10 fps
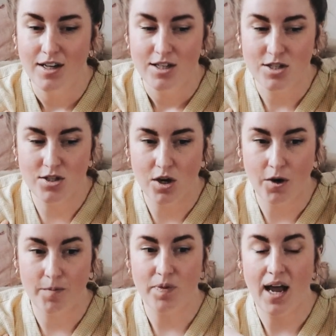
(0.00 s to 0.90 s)

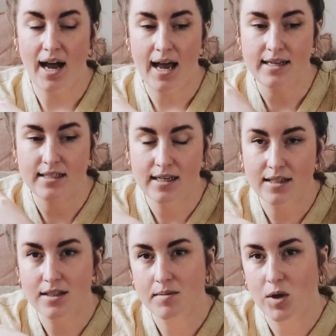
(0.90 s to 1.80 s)
So I did
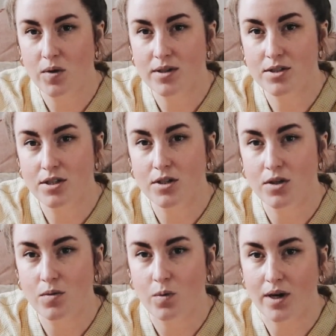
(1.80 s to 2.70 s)
end up going to
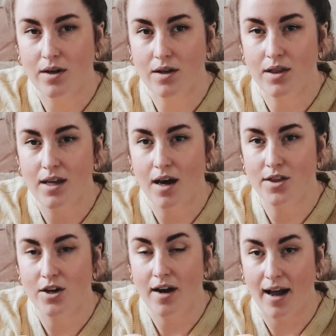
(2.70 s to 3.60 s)
Goodwill the
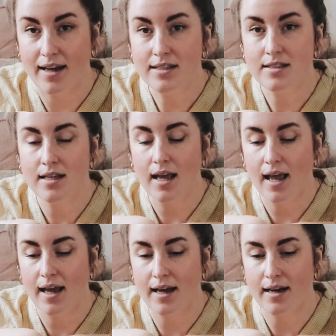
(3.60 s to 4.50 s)
other night,
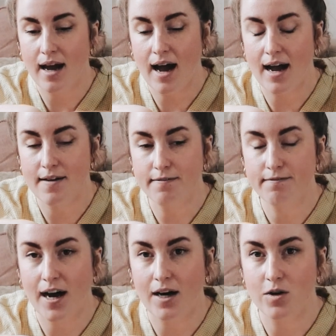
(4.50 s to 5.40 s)
and I
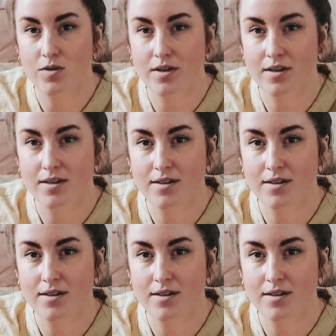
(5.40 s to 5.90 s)
found